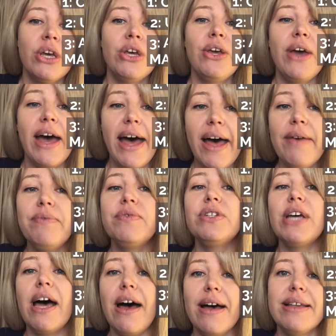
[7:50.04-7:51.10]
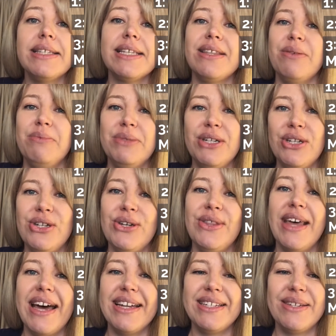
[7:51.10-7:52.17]
You have to ask them to do
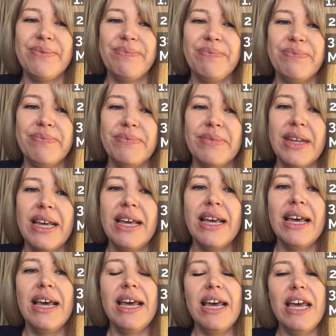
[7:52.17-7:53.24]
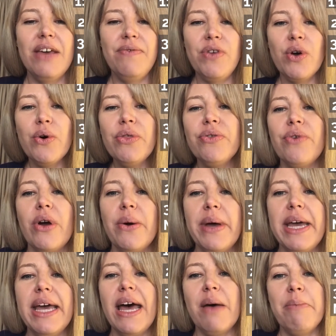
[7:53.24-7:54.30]
that. If you're
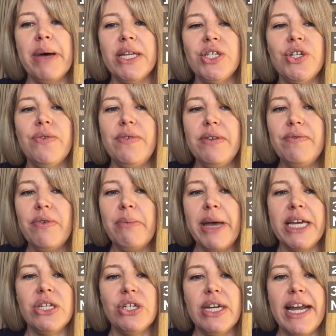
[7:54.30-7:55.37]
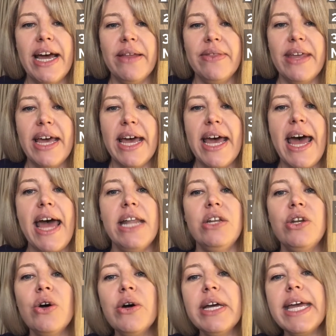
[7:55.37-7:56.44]
throwing a bunch of information out there and
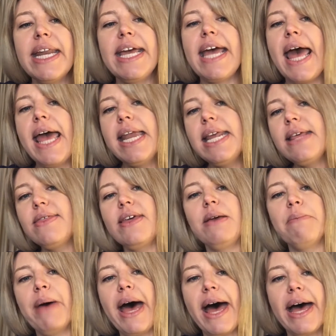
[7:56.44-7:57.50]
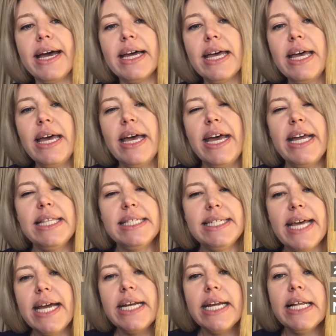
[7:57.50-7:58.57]
not getting anything back, it's
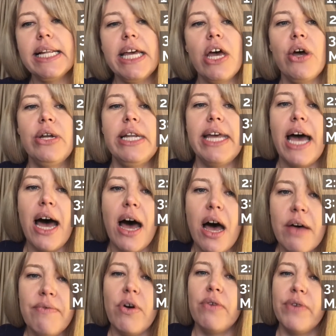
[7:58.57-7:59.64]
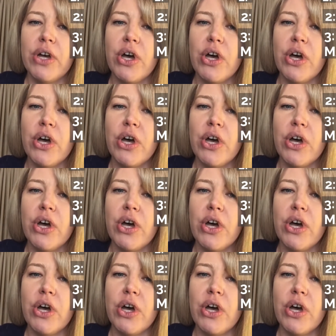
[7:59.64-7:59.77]
technically only half of a